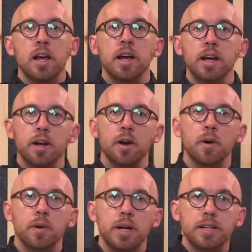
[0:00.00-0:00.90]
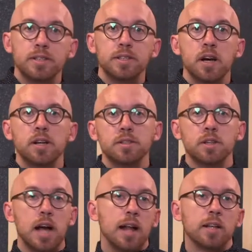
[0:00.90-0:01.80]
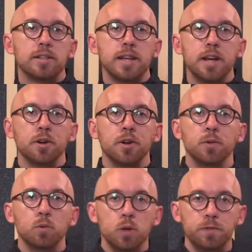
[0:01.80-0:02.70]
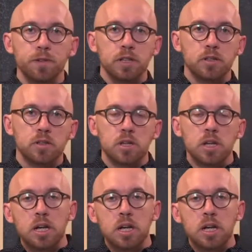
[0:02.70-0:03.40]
and, you know, his sons are Alexander and Rufus.